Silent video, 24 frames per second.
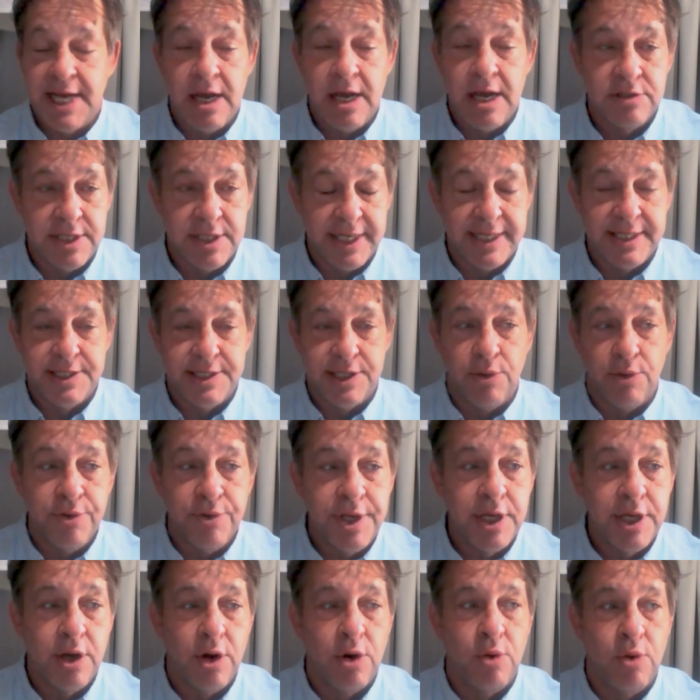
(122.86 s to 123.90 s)
towns like Del
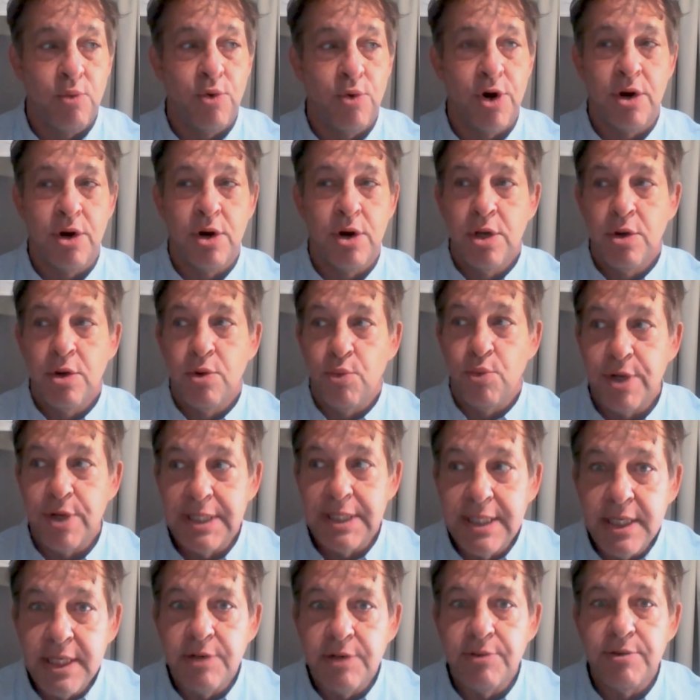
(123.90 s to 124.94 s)
Rio where where
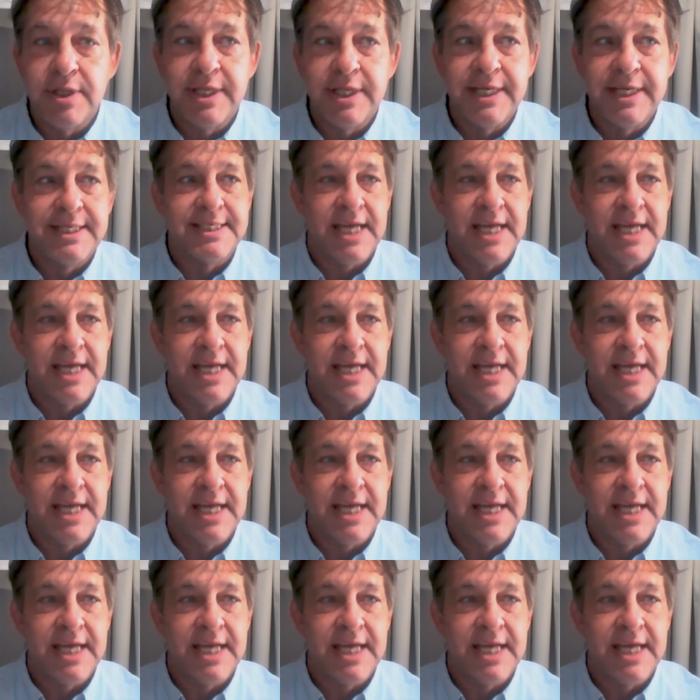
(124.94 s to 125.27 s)
literally